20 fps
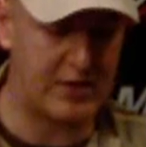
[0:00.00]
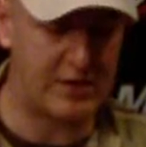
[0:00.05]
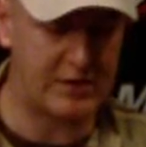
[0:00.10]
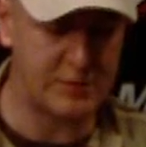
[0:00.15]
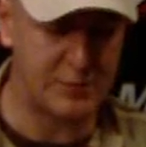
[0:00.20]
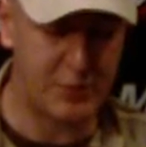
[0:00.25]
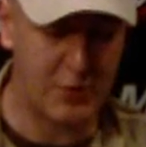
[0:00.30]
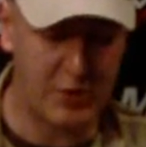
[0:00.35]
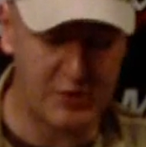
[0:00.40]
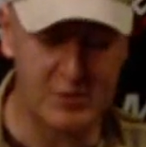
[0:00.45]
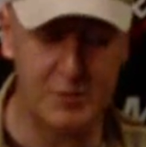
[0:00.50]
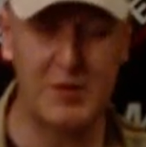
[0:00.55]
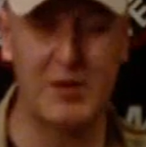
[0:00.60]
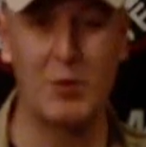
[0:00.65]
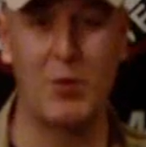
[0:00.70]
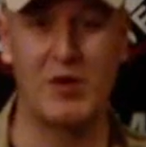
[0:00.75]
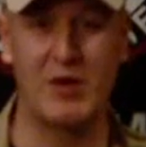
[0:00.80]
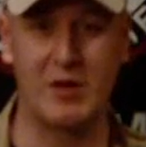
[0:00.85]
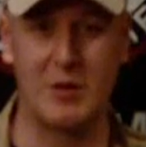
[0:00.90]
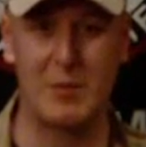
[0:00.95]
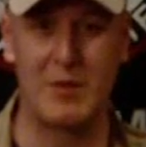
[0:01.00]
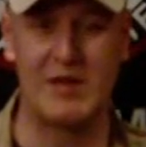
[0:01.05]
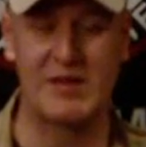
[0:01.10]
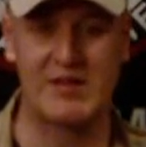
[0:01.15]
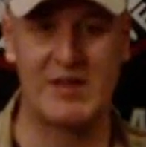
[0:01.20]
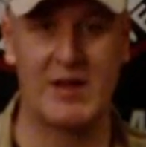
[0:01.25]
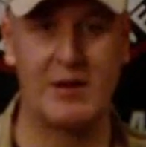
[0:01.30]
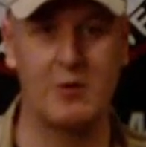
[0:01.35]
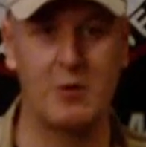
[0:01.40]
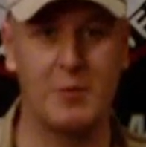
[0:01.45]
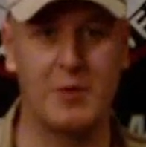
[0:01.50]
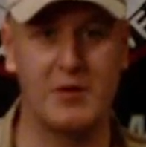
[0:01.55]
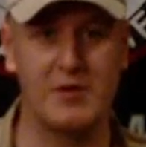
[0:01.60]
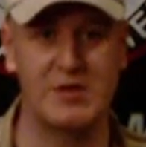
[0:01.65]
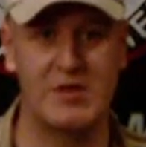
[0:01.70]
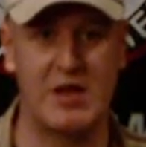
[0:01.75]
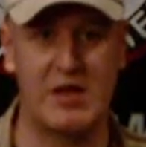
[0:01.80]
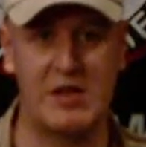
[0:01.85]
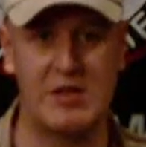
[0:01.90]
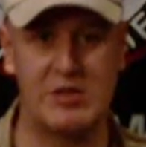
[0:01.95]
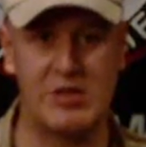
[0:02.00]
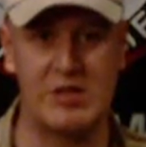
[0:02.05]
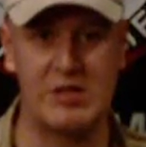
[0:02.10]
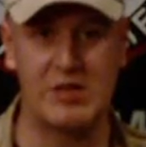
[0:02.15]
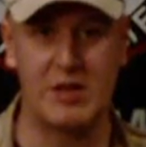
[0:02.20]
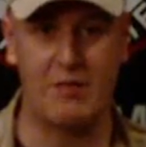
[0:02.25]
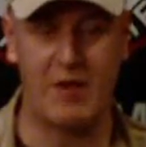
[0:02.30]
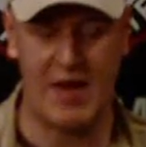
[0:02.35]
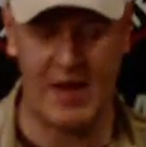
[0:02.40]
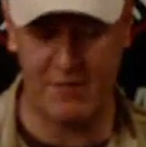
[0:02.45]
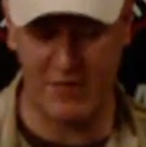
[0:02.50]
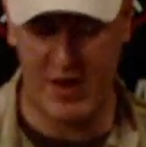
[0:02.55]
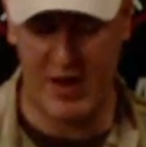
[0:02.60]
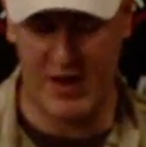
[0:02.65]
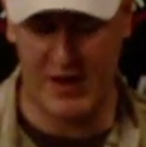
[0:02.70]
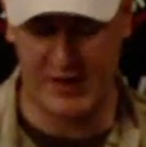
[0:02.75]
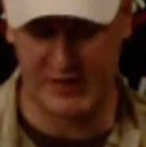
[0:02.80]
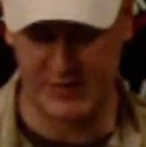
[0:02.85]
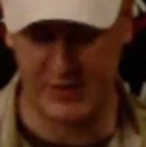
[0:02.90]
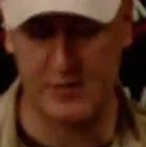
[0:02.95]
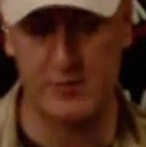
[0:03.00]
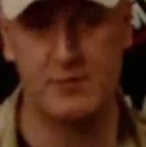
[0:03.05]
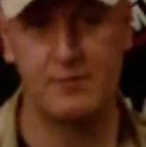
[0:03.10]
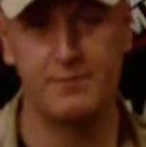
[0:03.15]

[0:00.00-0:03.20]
is possibly one of the best out-of-the-box AEGs I've ever had.